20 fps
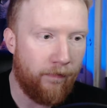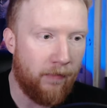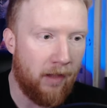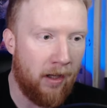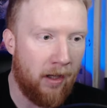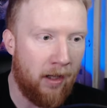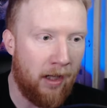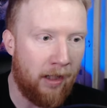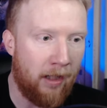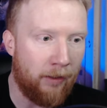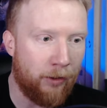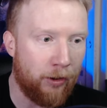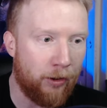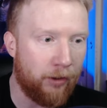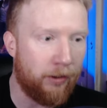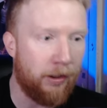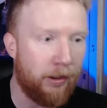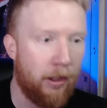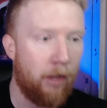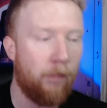
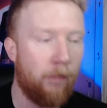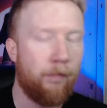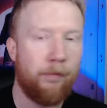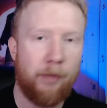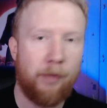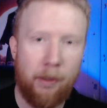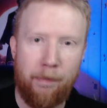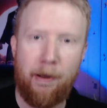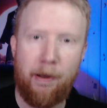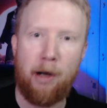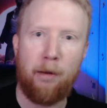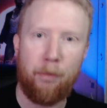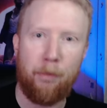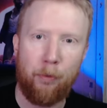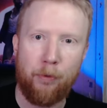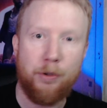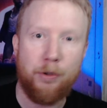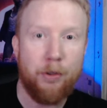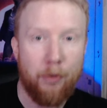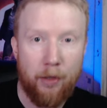Comparable
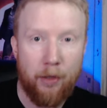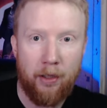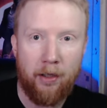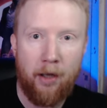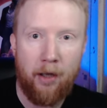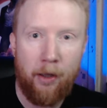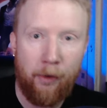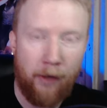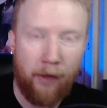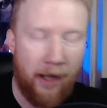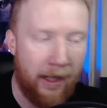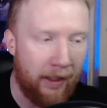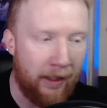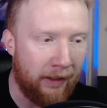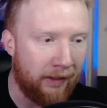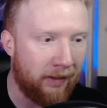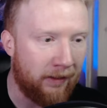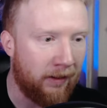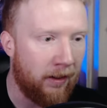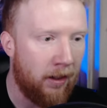to the other
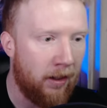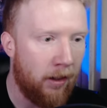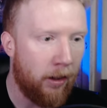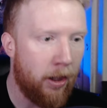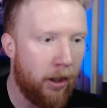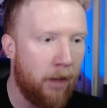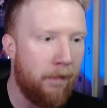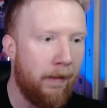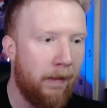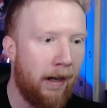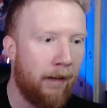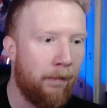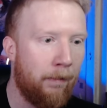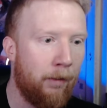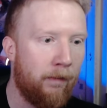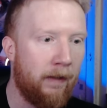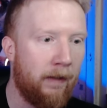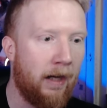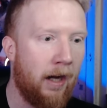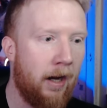80s comeback
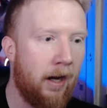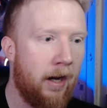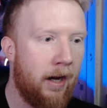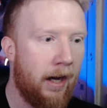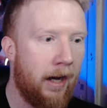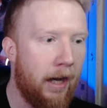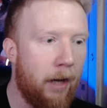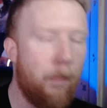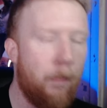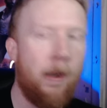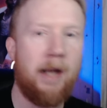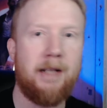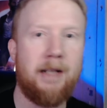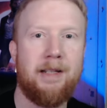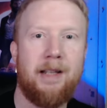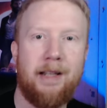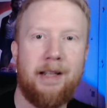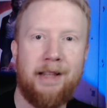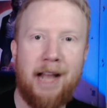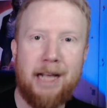movie. Anyways,
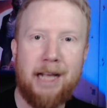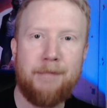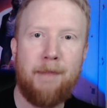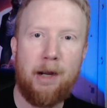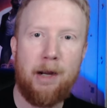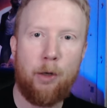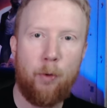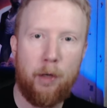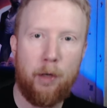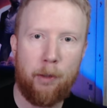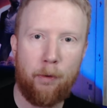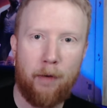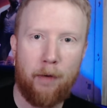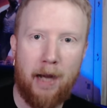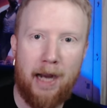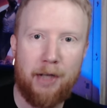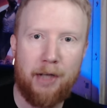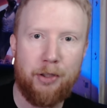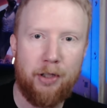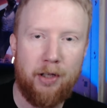that's my quick
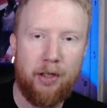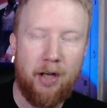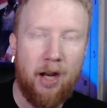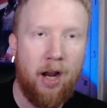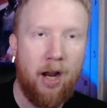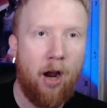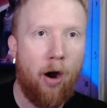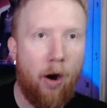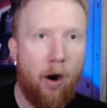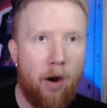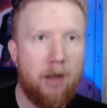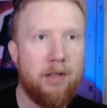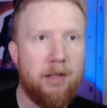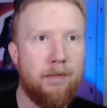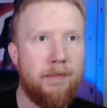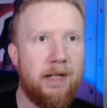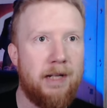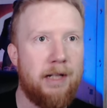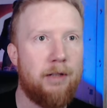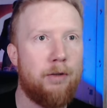reaction. Awesome
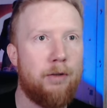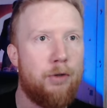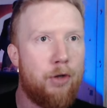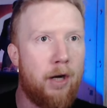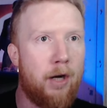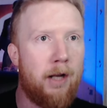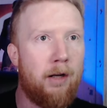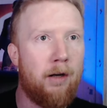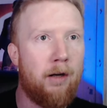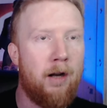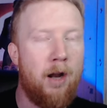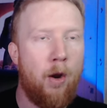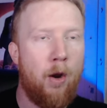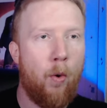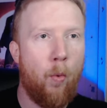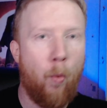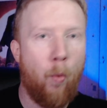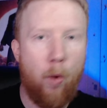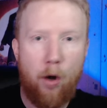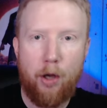teaser trailer.
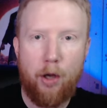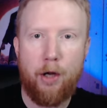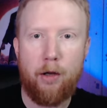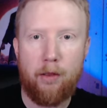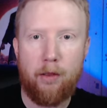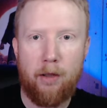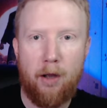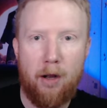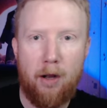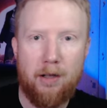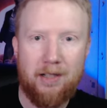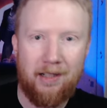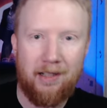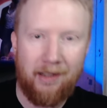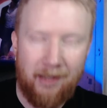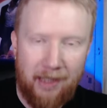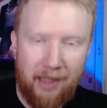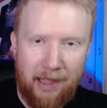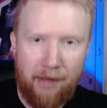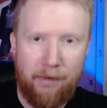What are your thoughts?
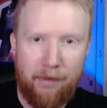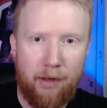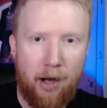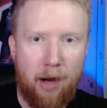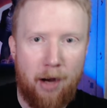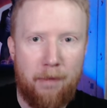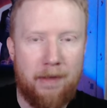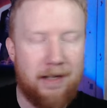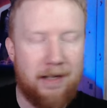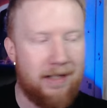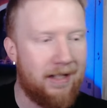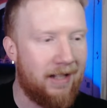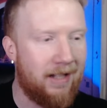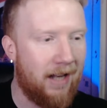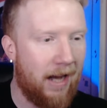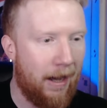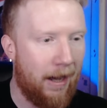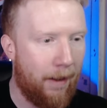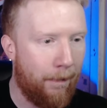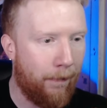Leave your comments
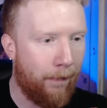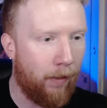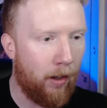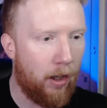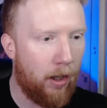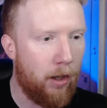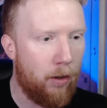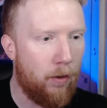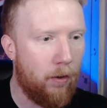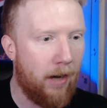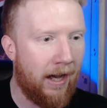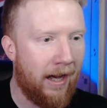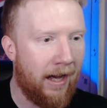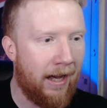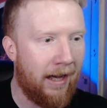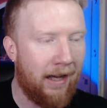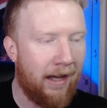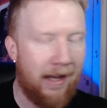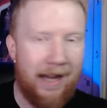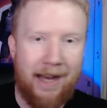below
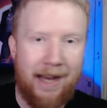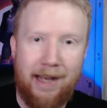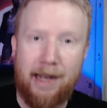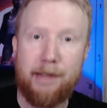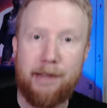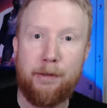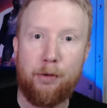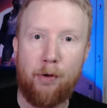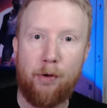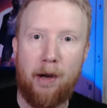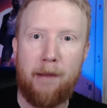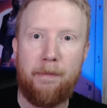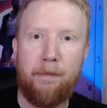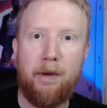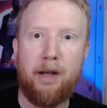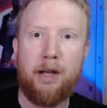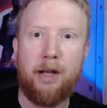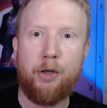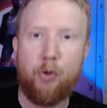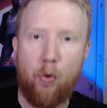and hit that subscribe
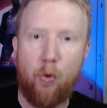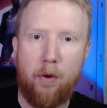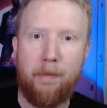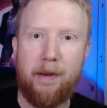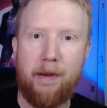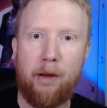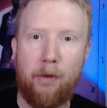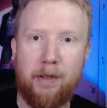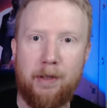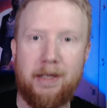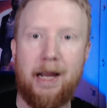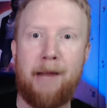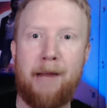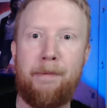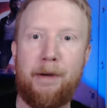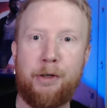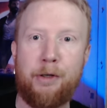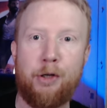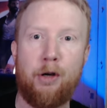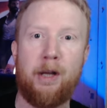button and join me on this
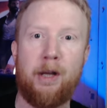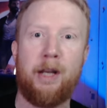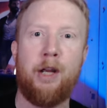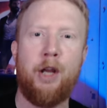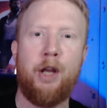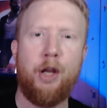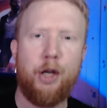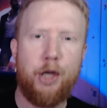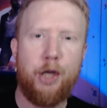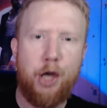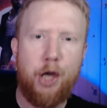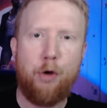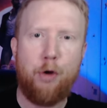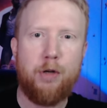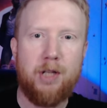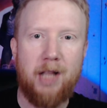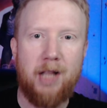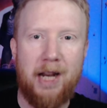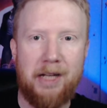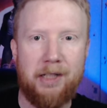epic journey. Huge
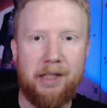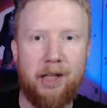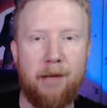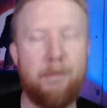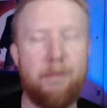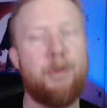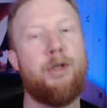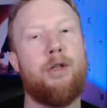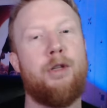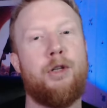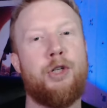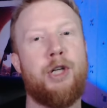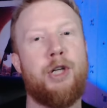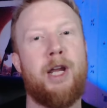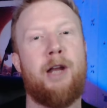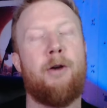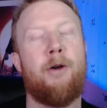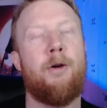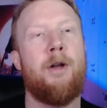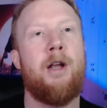things coming to the
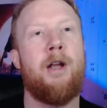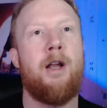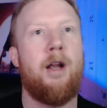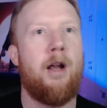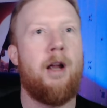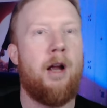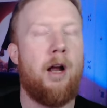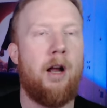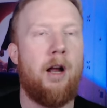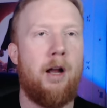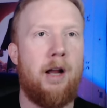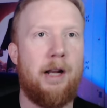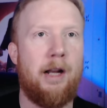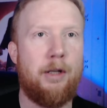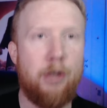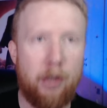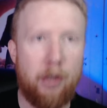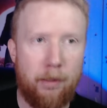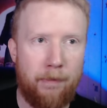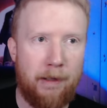channel. I
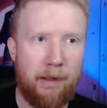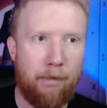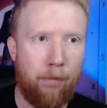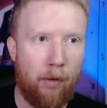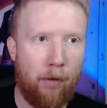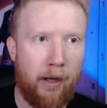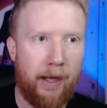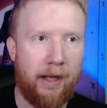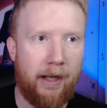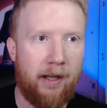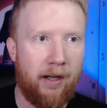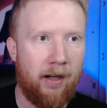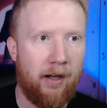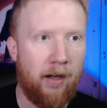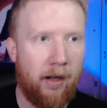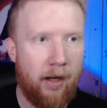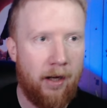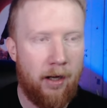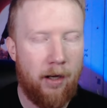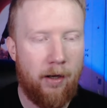took a big break.
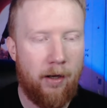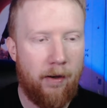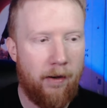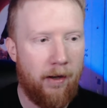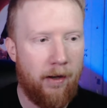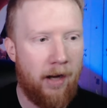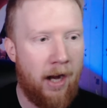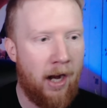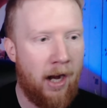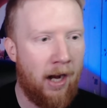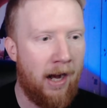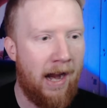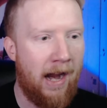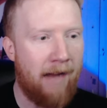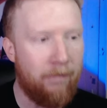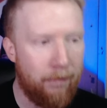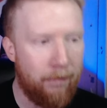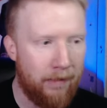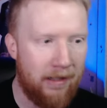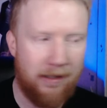
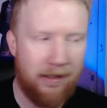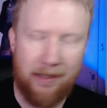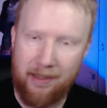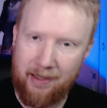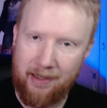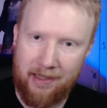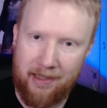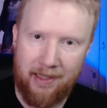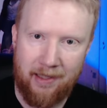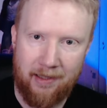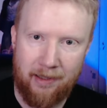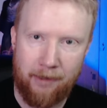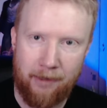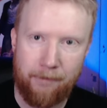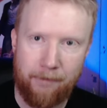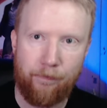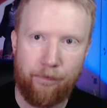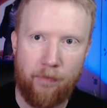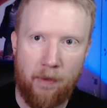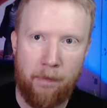Haven't been consistent,
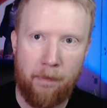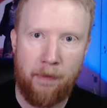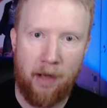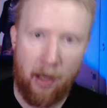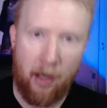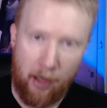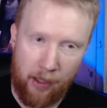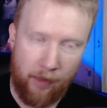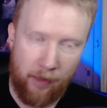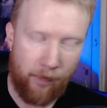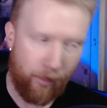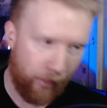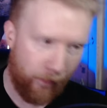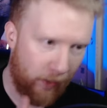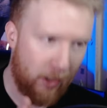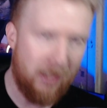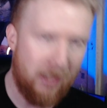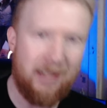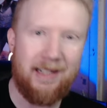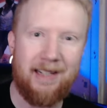but
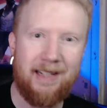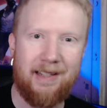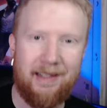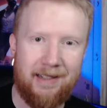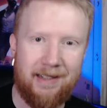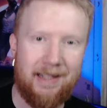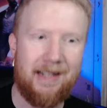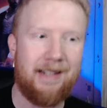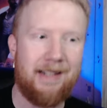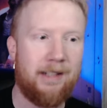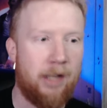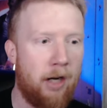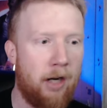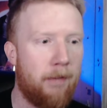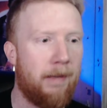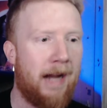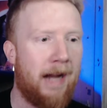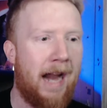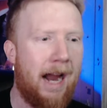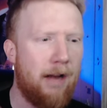consistency is
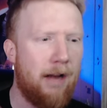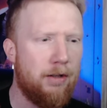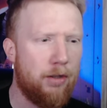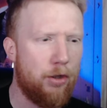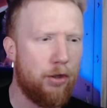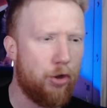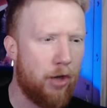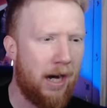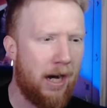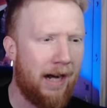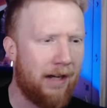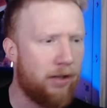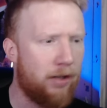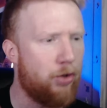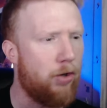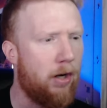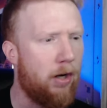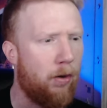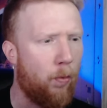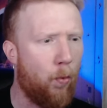coming. House of the Dragons
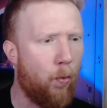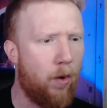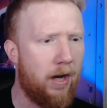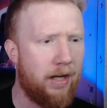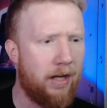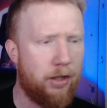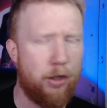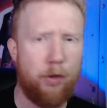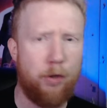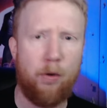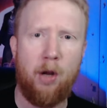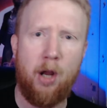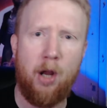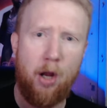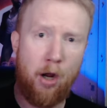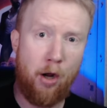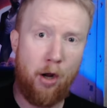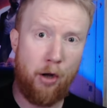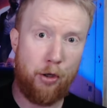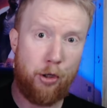trailer 1 and 2
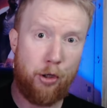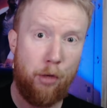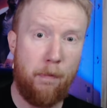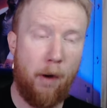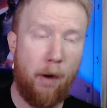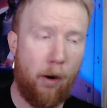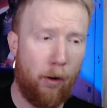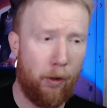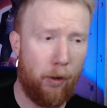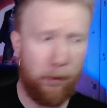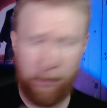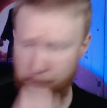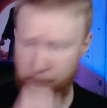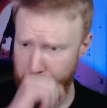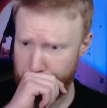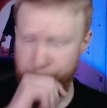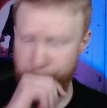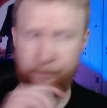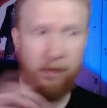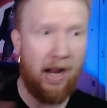tomorrow.
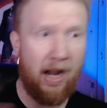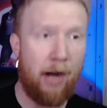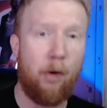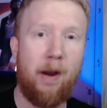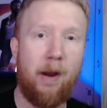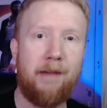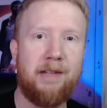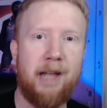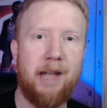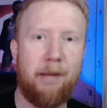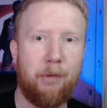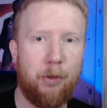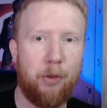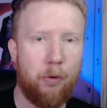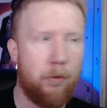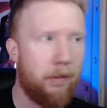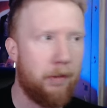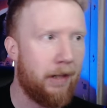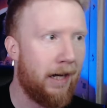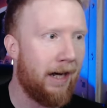I don't have time to do
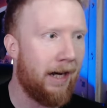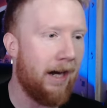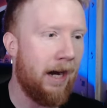them today.